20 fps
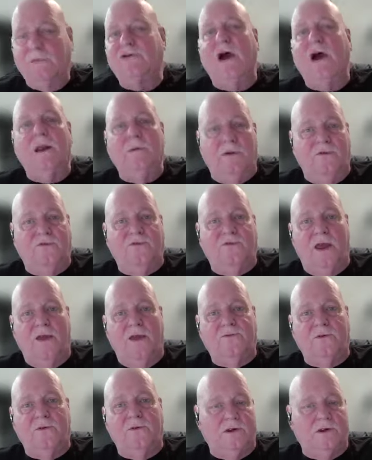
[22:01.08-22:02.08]
I'm trying to be
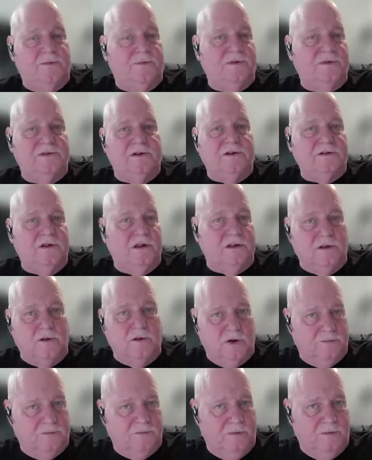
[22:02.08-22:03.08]
faithful in the position
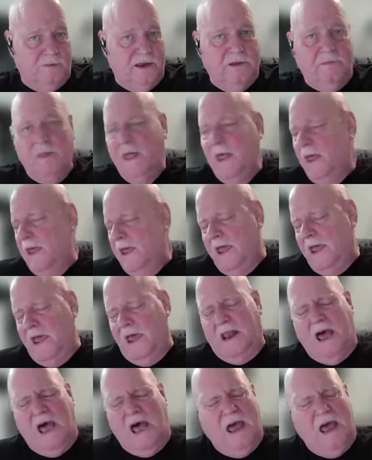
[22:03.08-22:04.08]
that the Lord put me in,
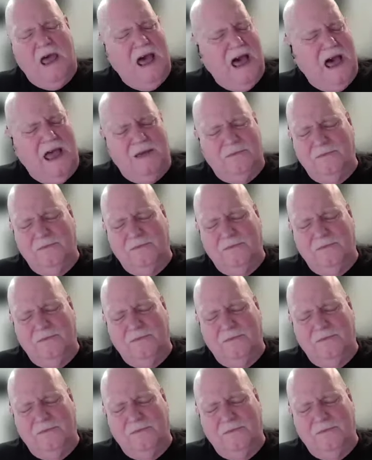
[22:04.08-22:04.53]
and I